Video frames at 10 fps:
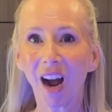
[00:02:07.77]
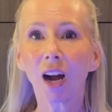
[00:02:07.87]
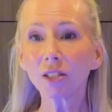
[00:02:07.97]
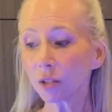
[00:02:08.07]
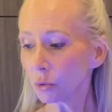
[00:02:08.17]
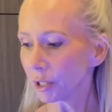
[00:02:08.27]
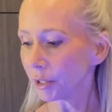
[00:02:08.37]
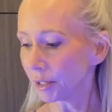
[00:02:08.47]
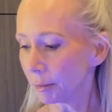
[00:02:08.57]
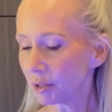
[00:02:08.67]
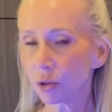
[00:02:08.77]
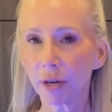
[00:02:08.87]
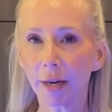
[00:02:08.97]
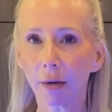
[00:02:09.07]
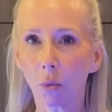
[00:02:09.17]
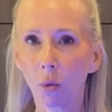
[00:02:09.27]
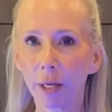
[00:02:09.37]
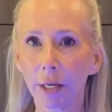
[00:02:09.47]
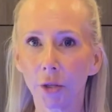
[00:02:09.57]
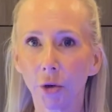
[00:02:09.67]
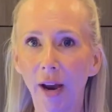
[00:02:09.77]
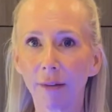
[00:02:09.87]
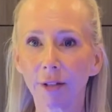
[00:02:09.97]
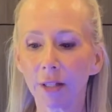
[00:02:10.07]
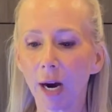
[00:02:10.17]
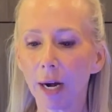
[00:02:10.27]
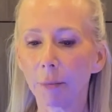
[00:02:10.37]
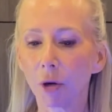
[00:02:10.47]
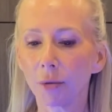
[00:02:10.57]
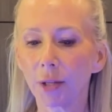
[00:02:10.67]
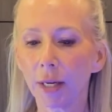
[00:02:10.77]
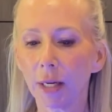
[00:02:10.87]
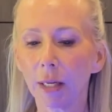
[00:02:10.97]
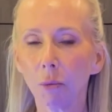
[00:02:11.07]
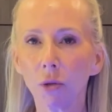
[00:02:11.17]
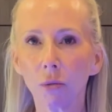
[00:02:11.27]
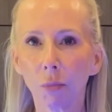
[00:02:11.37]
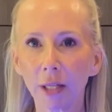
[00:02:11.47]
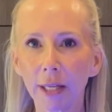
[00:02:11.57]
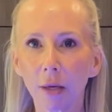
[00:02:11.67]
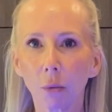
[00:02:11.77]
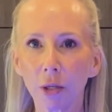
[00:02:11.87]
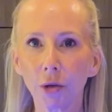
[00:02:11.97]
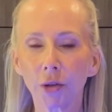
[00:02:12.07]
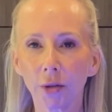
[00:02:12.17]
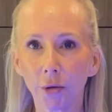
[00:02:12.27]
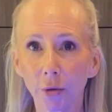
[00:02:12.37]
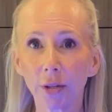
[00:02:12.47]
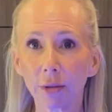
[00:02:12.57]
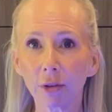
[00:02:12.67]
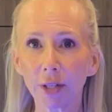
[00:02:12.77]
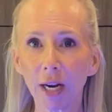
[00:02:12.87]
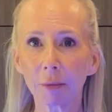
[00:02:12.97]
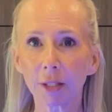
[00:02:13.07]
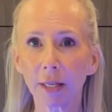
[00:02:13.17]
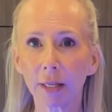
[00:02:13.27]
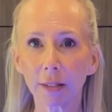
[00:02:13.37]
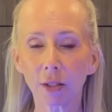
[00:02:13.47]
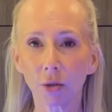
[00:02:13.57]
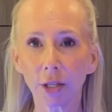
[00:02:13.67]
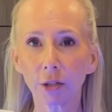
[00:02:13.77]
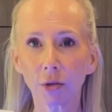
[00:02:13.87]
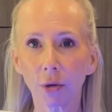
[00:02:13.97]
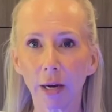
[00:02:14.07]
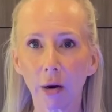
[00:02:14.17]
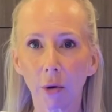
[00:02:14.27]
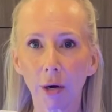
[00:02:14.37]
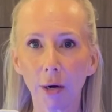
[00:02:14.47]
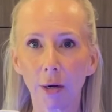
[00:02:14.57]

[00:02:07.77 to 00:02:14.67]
also wanted to demonstrate when you have the timer that it will blink when you do the different timer settings. So here's 3-hour,